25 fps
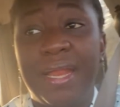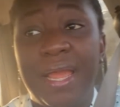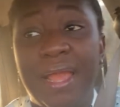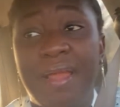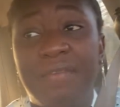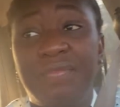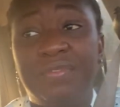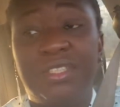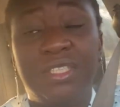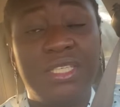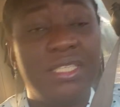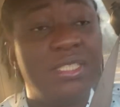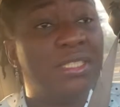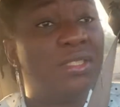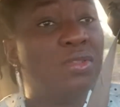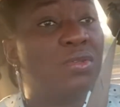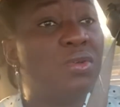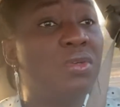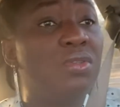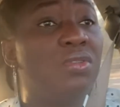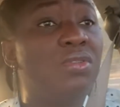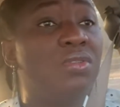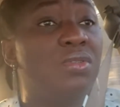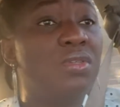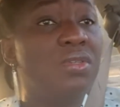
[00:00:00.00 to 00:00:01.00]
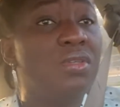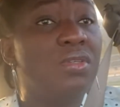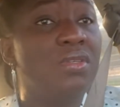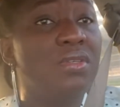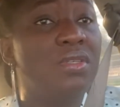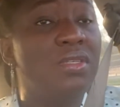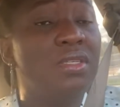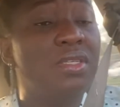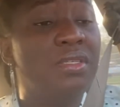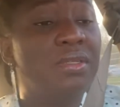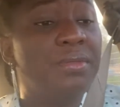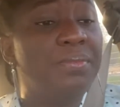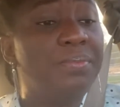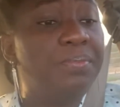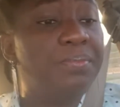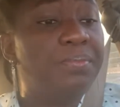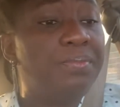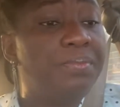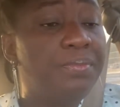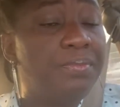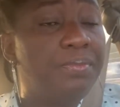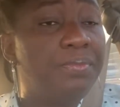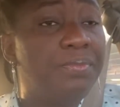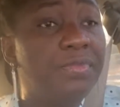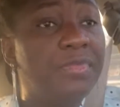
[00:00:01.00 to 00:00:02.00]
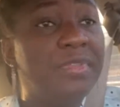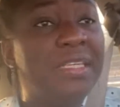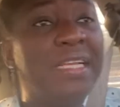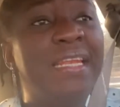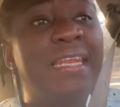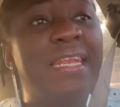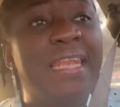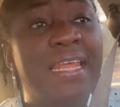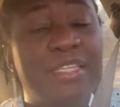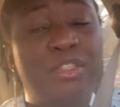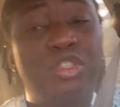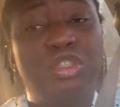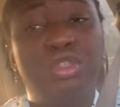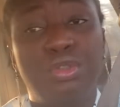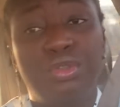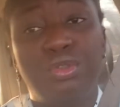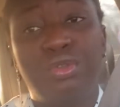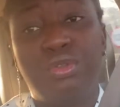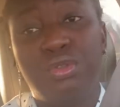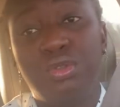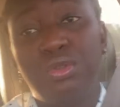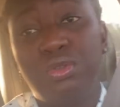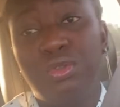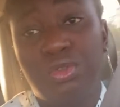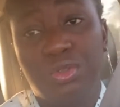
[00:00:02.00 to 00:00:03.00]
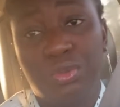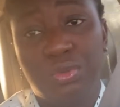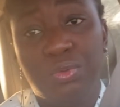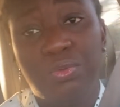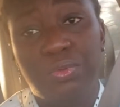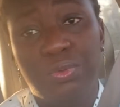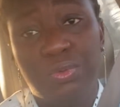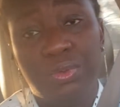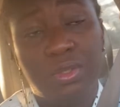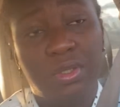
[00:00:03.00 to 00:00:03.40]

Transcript: I've just got to let you do you.